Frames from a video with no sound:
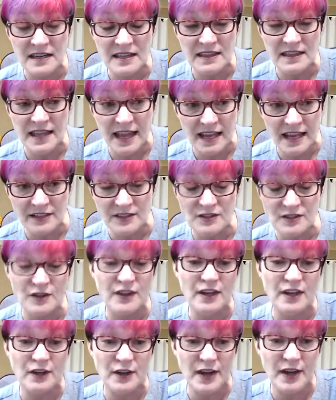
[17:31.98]
then
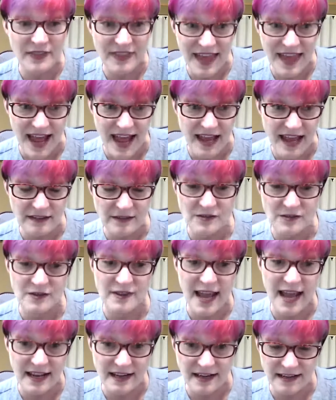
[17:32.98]
you had that, so
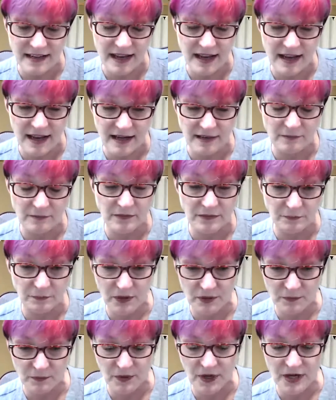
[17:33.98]
that had
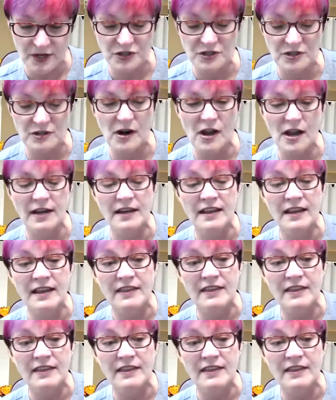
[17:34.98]
put pressure on.